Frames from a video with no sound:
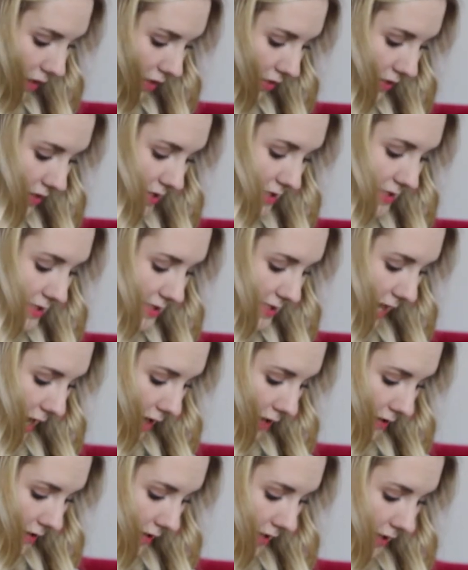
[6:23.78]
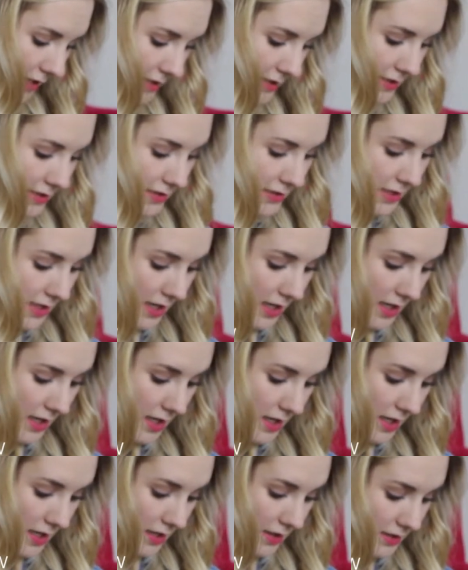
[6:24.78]
this necklace
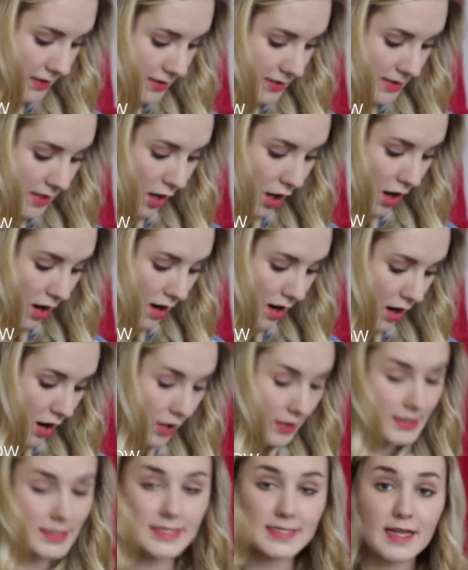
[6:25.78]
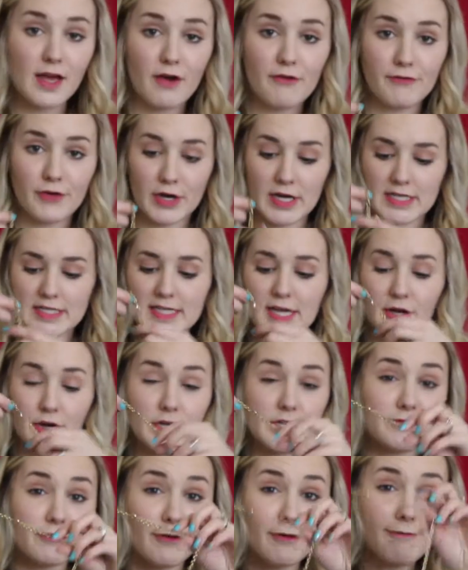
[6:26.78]
is on sale for
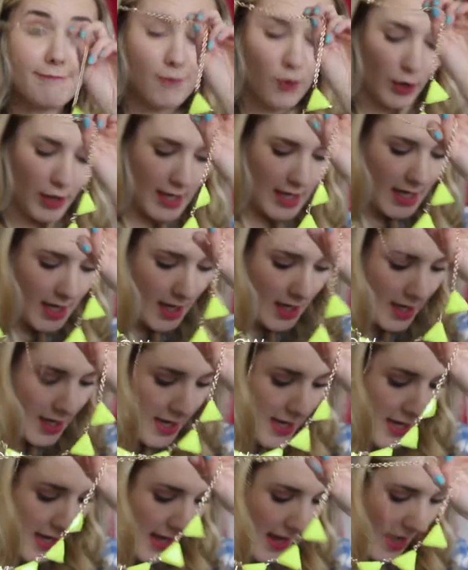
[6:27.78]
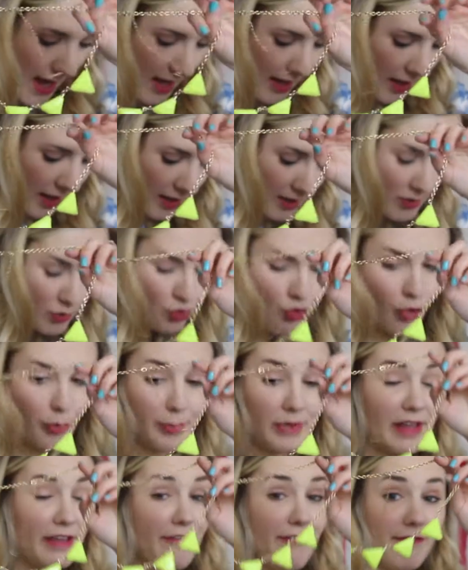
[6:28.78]
insiders for 40 and it is
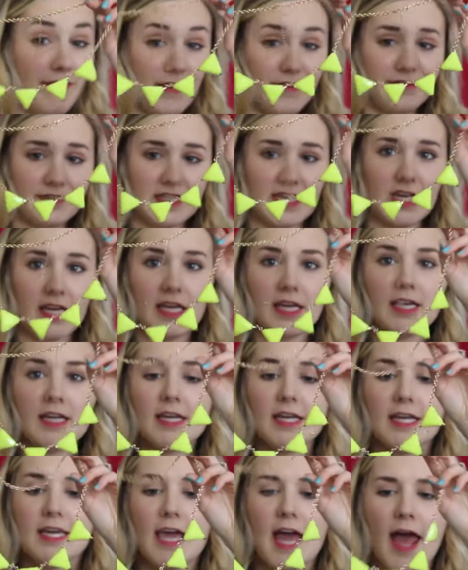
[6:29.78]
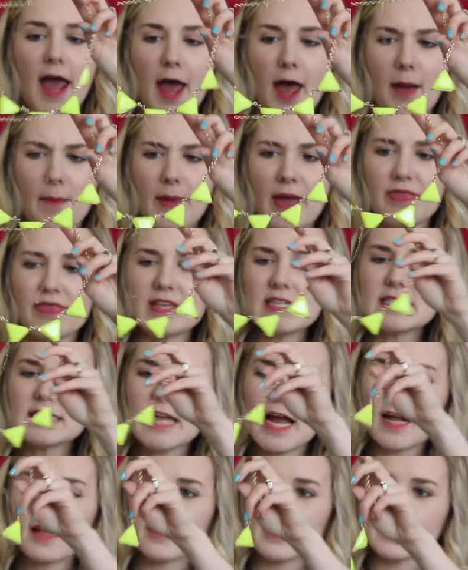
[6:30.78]
normally 50 um, and this
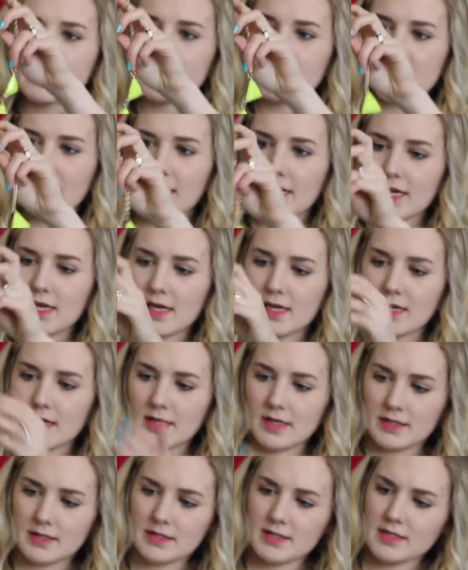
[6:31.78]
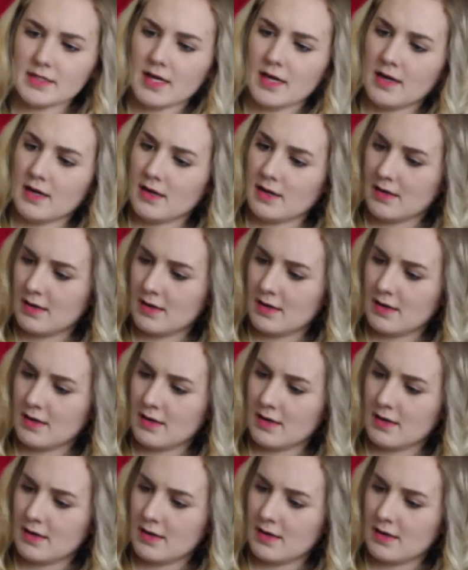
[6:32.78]
necklace is